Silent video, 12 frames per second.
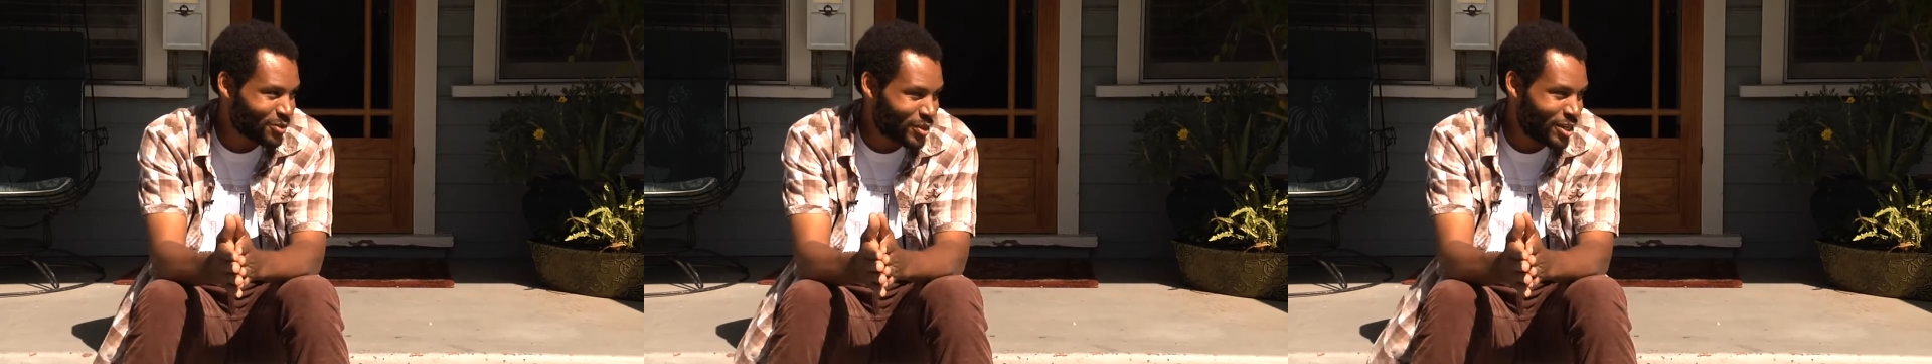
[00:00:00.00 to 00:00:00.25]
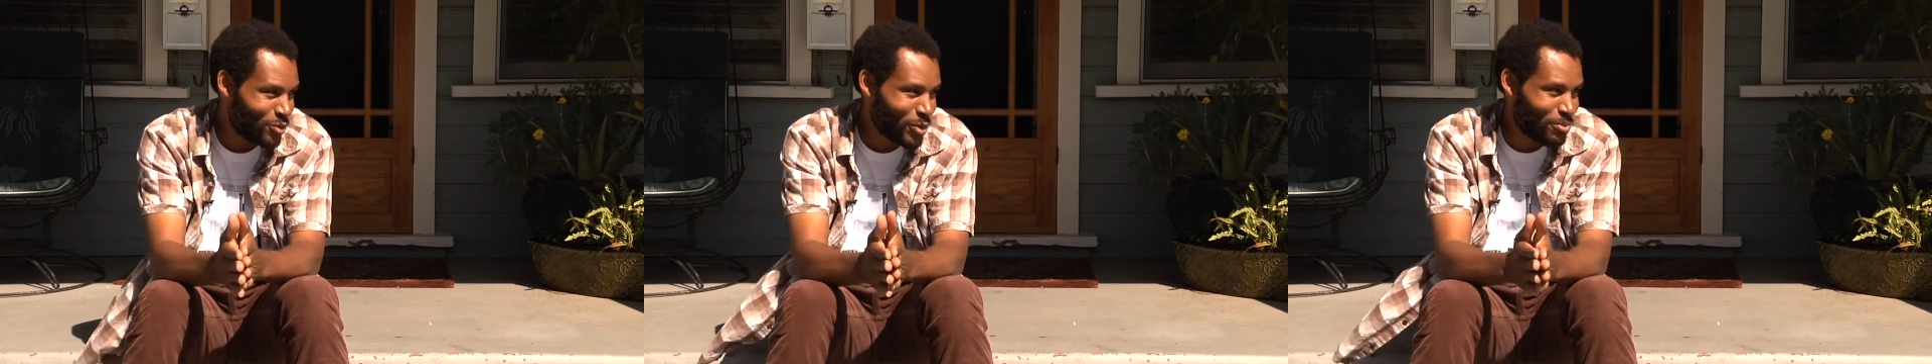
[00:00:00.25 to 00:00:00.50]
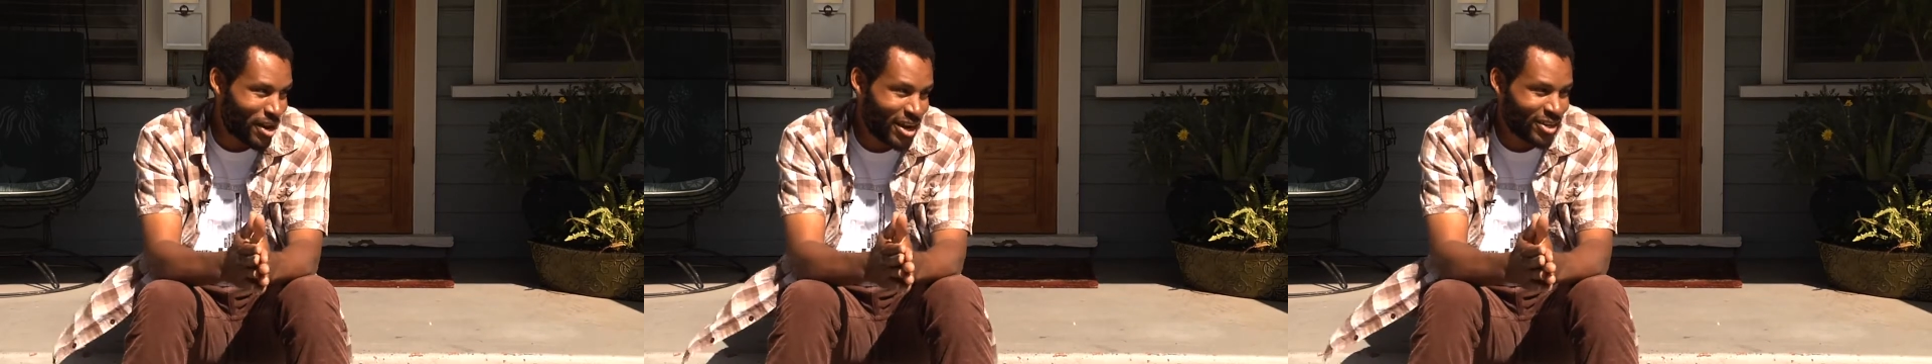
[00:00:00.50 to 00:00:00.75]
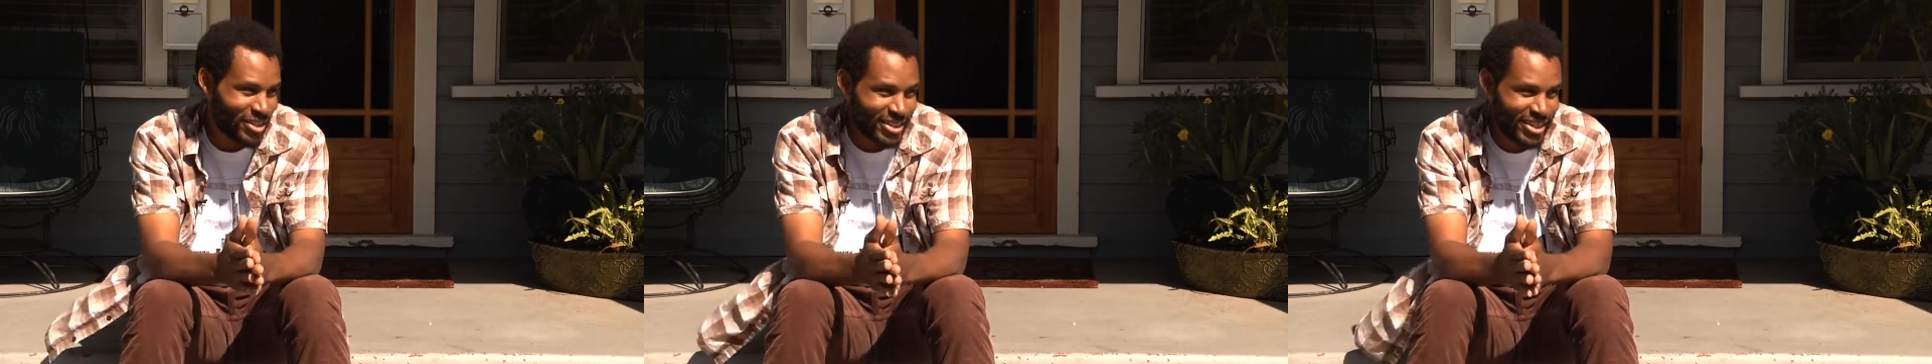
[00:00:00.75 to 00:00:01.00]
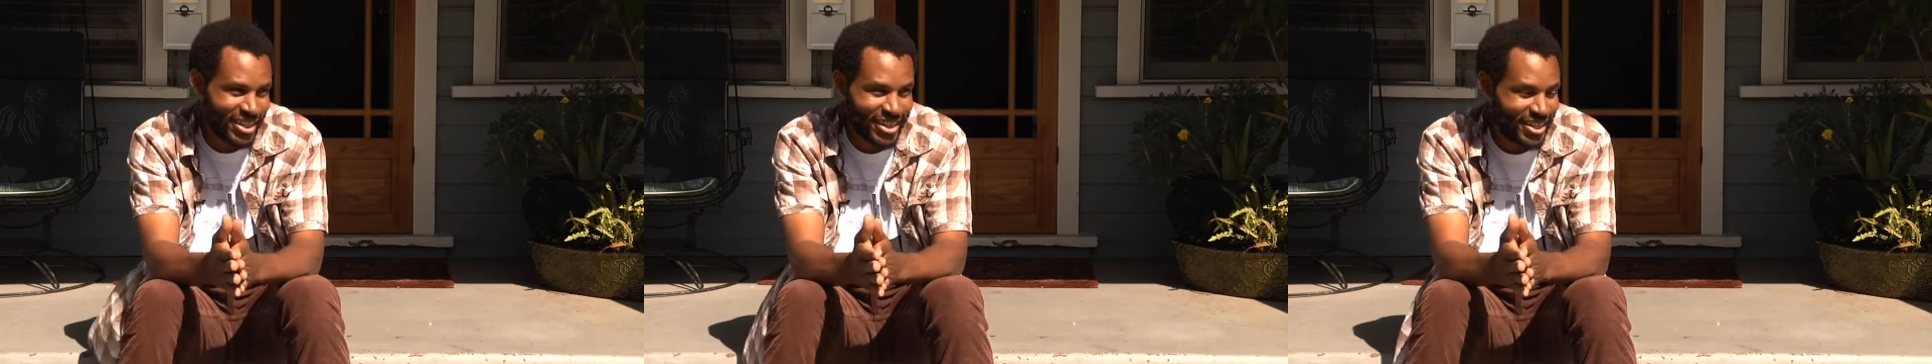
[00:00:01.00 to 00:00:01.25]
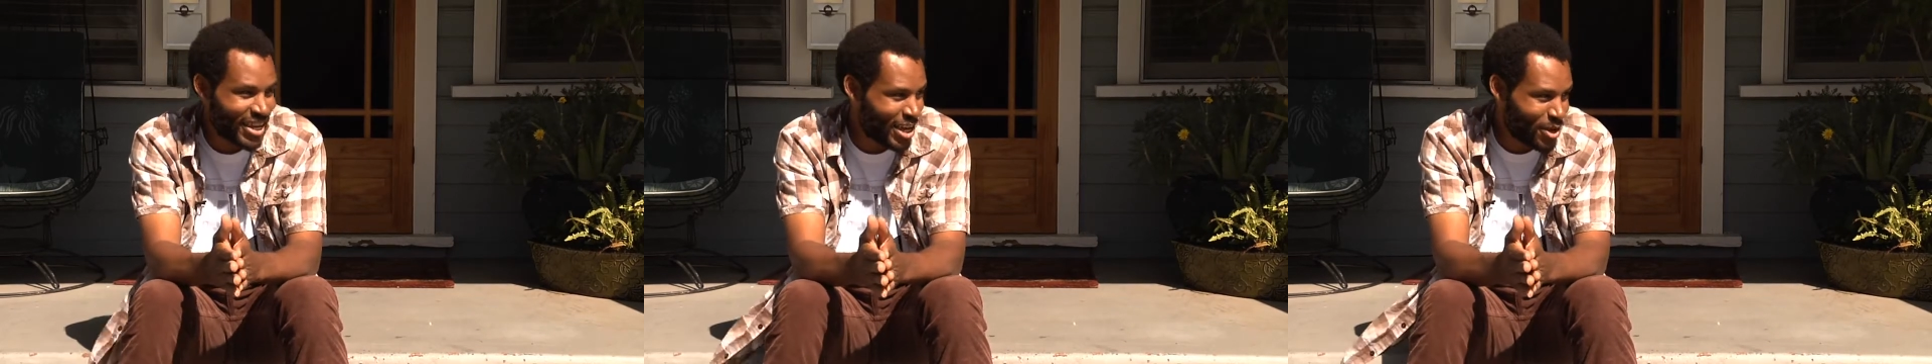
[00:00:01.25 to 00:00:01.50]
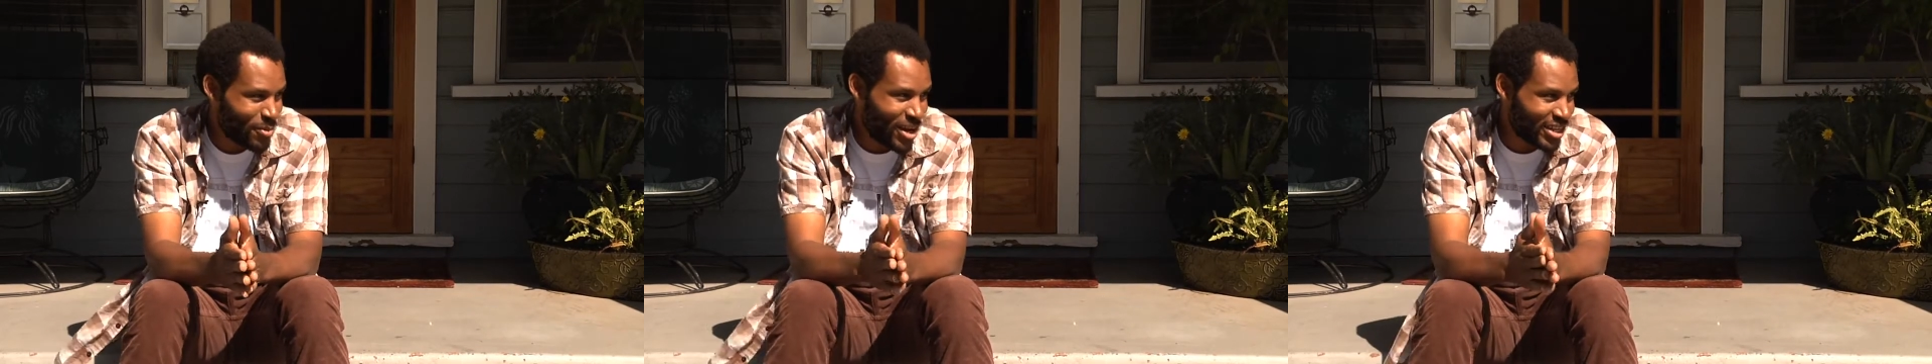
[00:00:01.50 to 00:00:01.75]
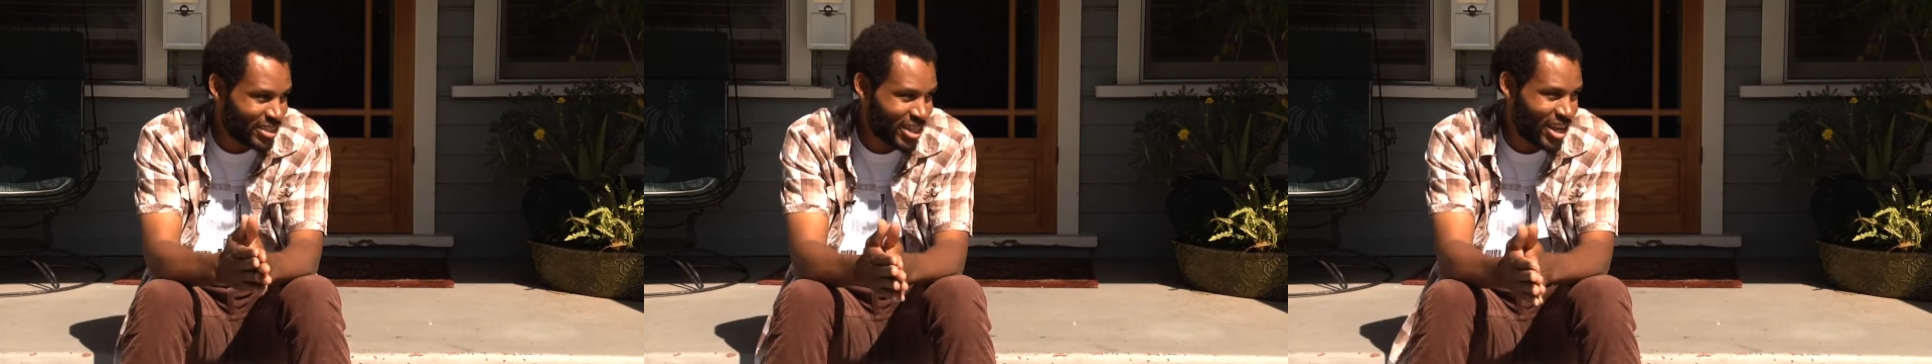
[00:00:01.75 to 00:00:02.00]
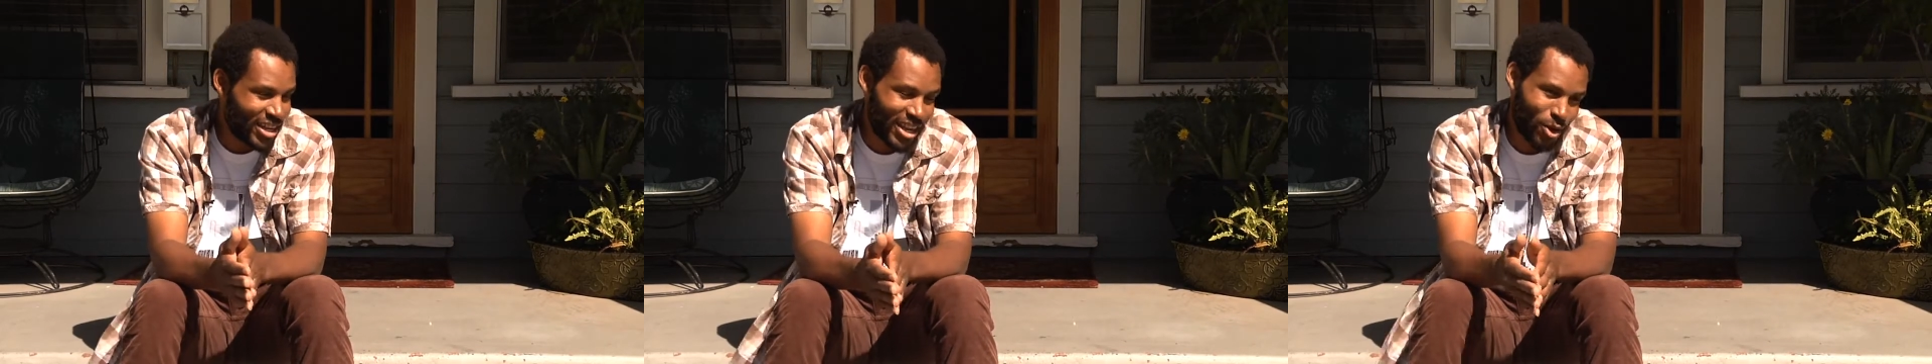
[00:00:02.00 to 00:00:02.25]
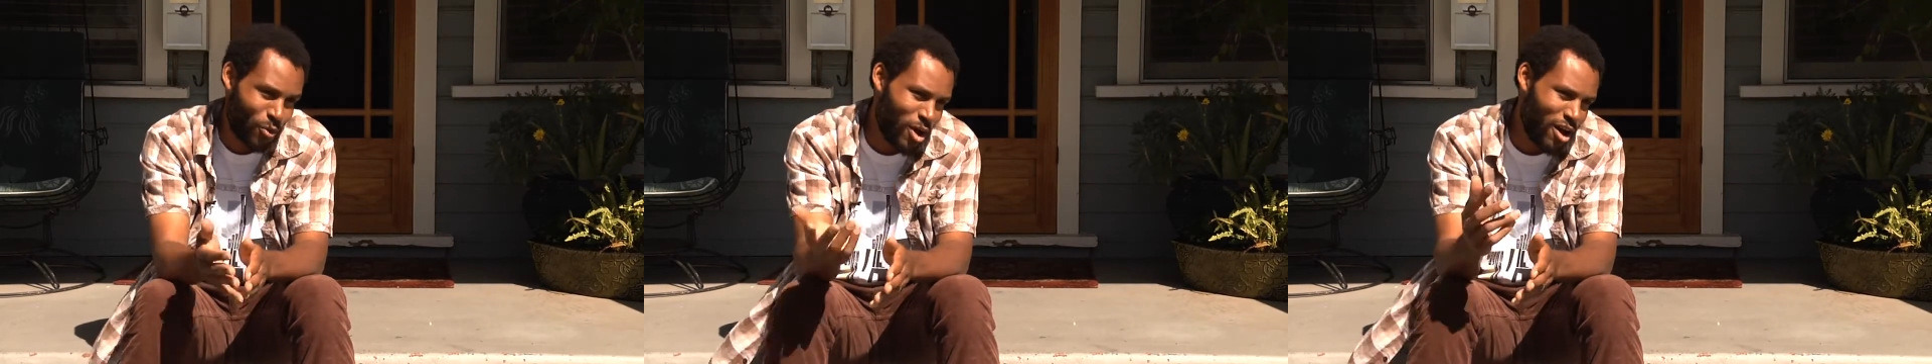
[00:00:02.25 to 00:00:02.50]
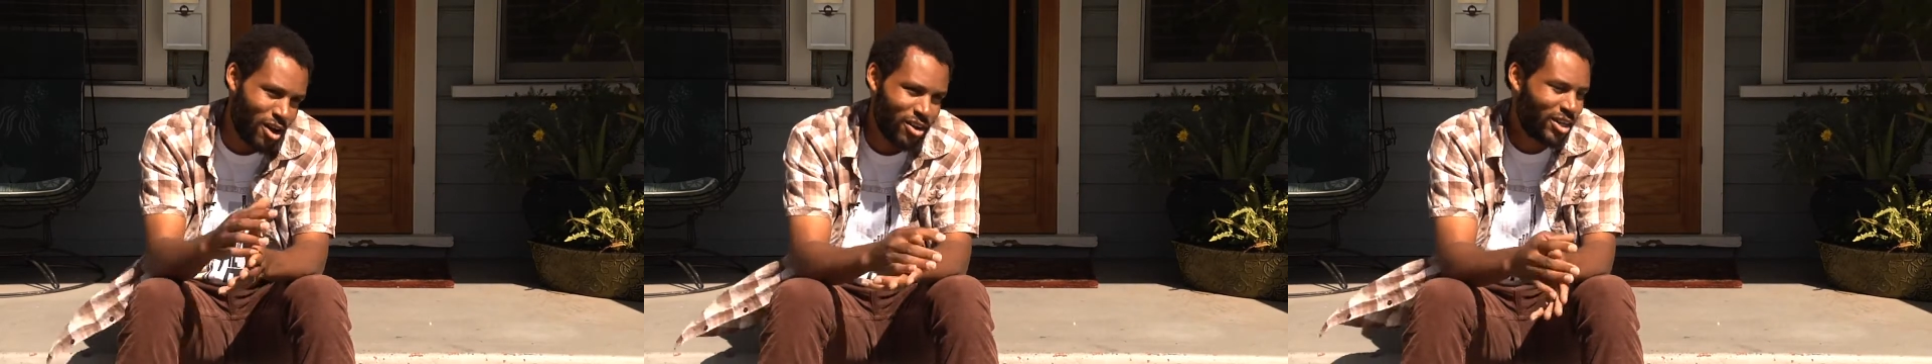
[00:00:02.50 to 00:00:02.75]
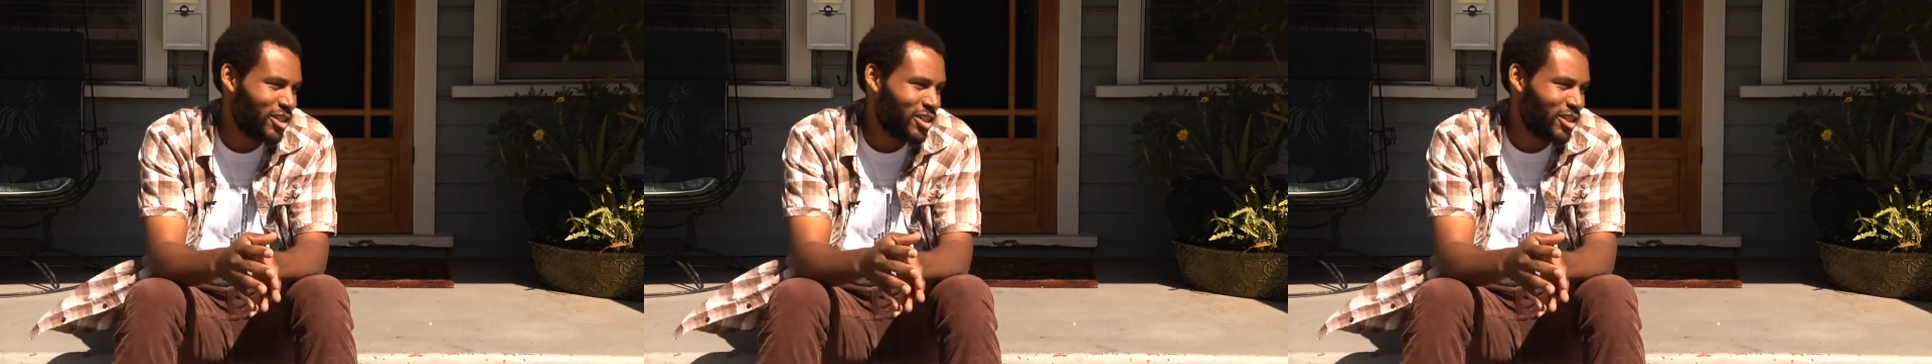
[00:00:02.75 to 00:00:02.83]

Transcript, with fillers: his rebuttal to anybody saying like, well,